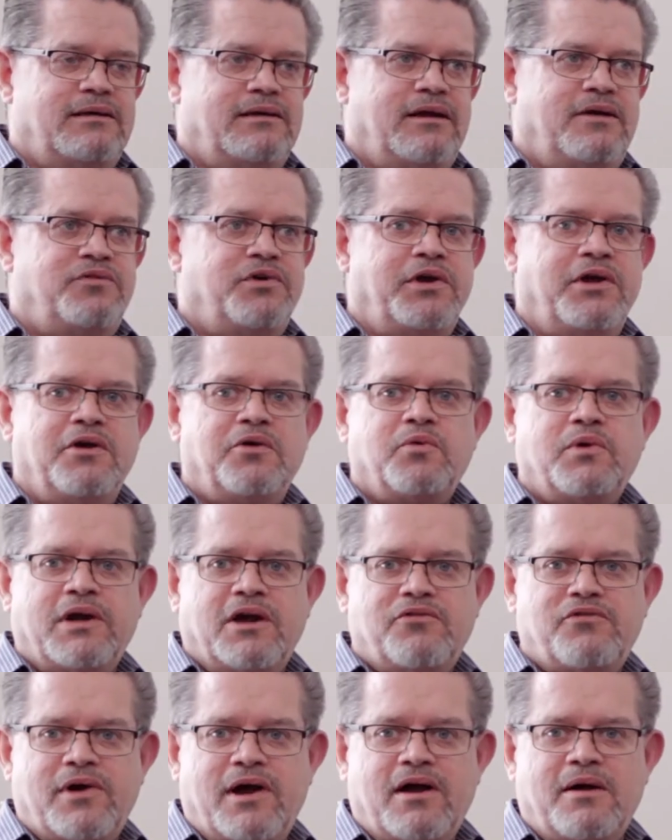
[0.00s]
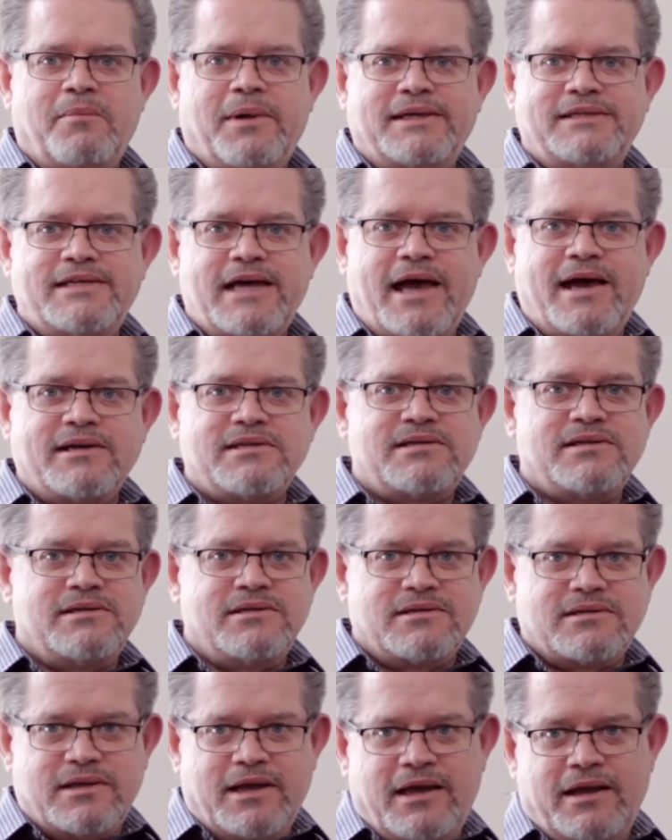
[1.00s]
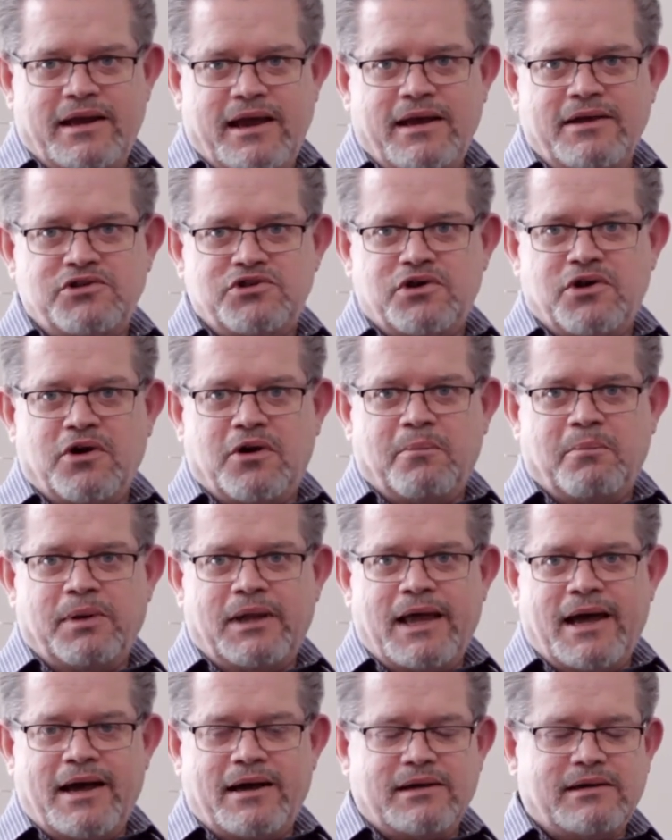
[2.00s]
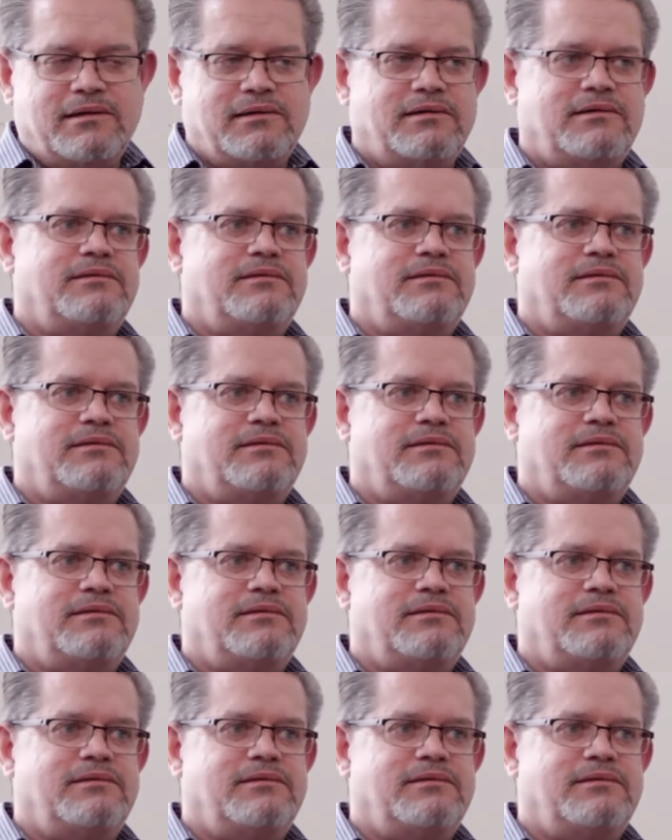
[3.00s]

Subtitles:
Every year when I file my taxes at H&R Block,